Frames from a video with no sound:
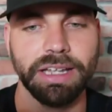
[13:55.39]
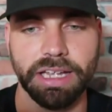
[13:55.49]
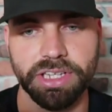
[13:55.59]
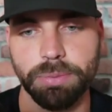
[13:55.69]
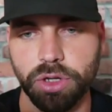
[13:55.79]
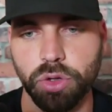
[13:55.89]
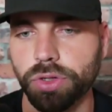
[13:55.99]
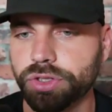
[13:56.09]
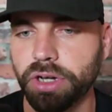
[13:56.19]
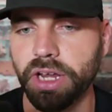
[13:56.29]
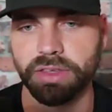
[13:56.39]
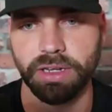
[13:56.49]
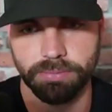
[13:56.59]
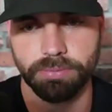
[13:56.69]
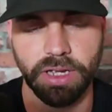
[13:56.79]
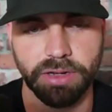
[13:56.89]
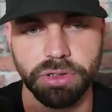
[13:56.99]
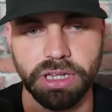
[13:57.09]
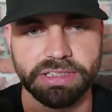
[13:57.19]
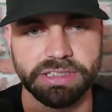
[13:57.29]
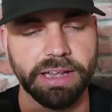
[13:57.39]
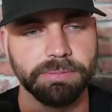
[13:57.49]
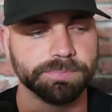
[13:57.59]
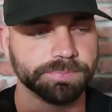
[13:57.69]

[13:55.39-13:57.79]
it's not my core strength. And I realized that.